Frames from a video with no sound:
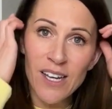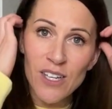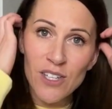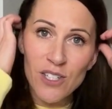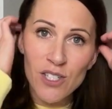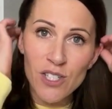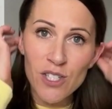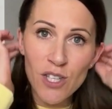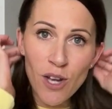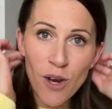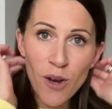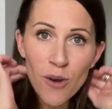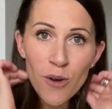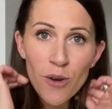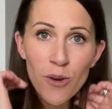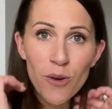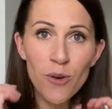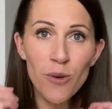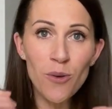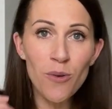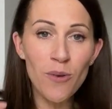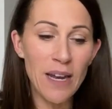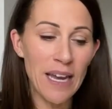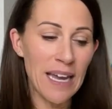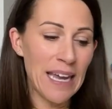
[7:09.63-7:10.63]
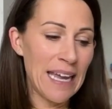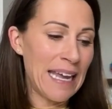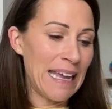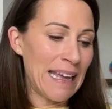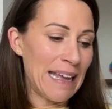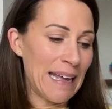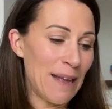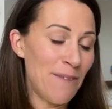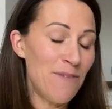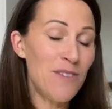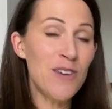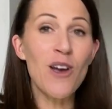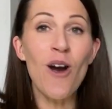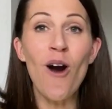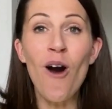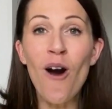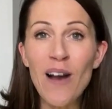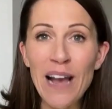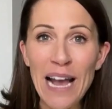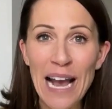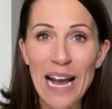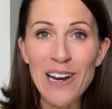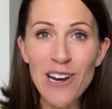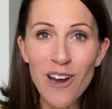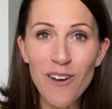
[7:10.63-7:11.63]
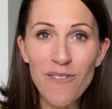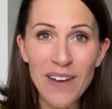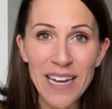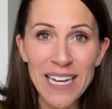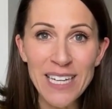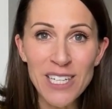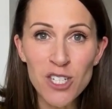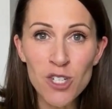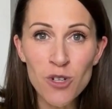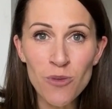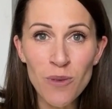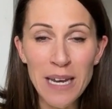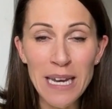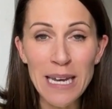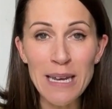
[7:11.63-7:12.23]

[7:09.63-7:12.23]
so if you can't get enough into it,